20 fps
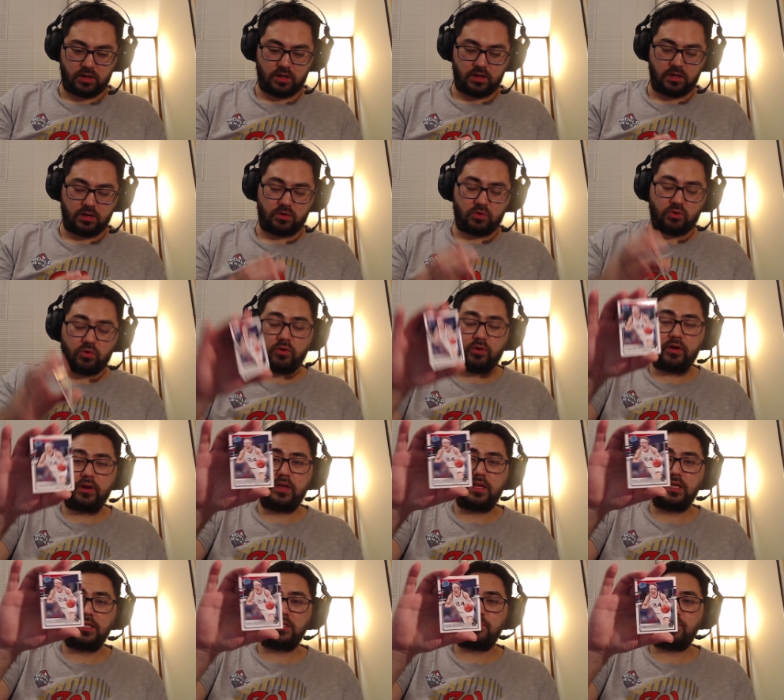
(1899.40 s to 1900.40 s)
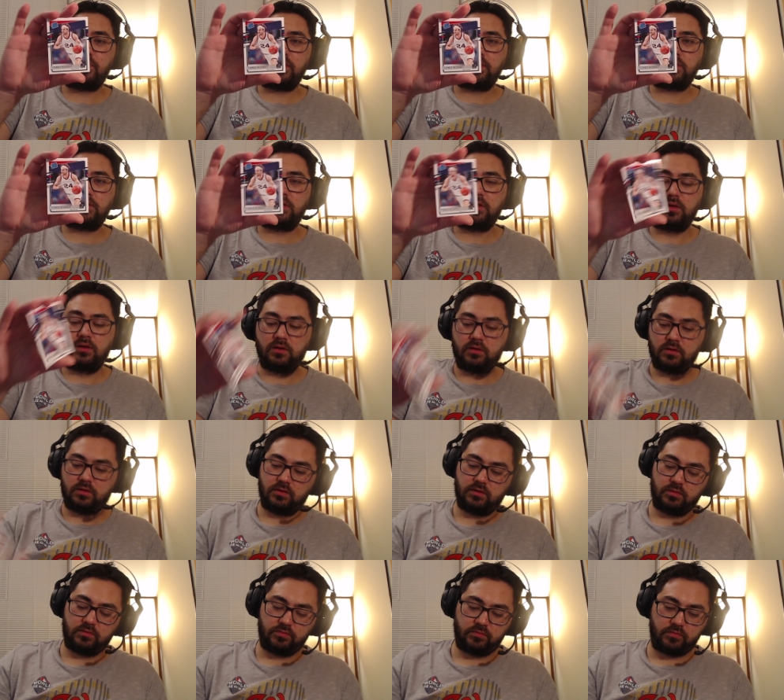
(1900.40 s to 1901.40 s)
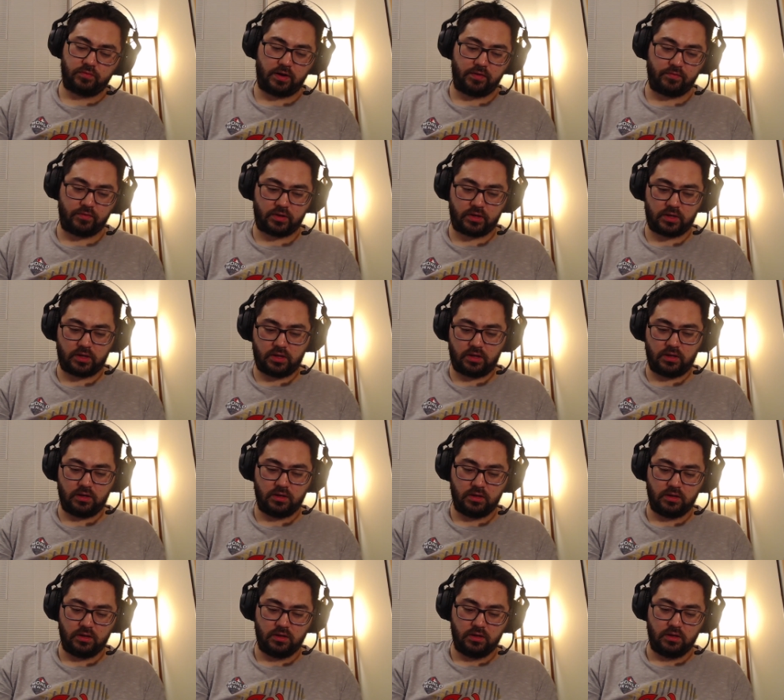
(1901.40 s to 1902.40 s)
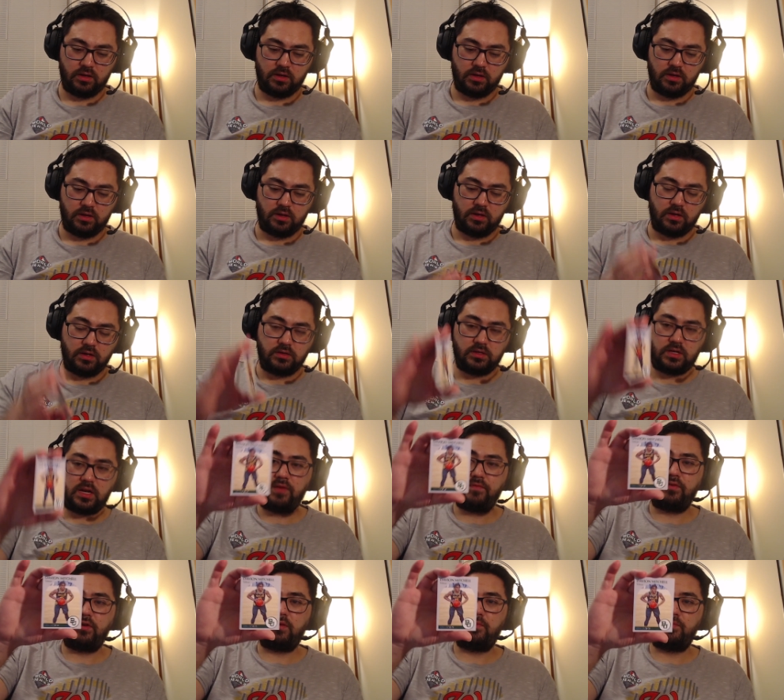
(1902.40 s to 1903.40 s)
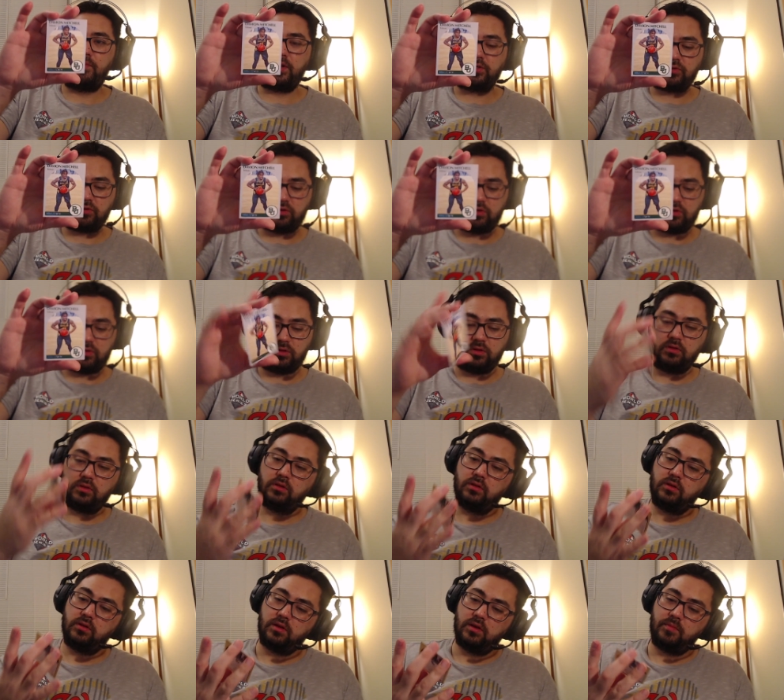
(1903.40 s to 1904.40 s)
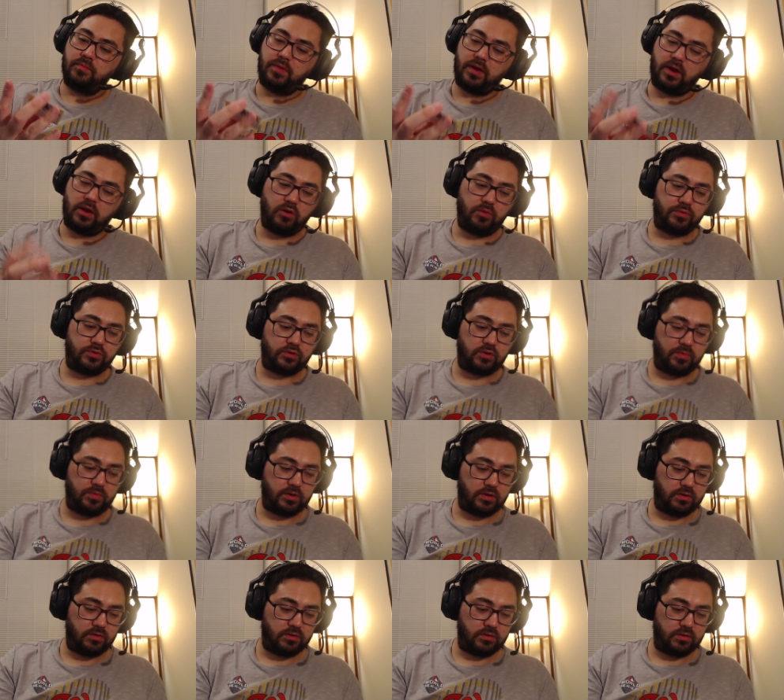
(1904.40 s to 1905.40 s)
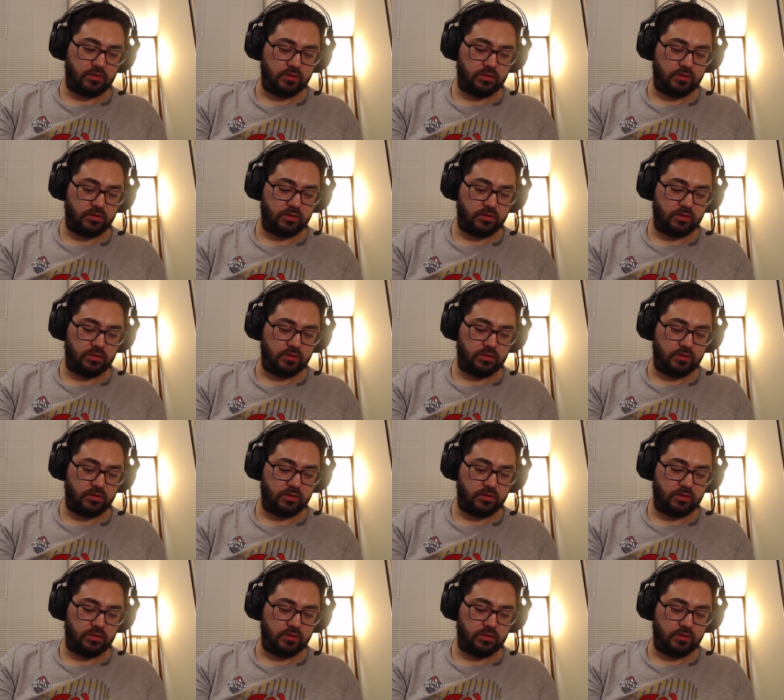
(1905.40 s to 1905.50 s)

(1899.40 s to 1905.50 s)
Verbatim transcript: And a Corey Kispert, Raid Rookie. Davion Mitchell, NBA Hoops Tribute.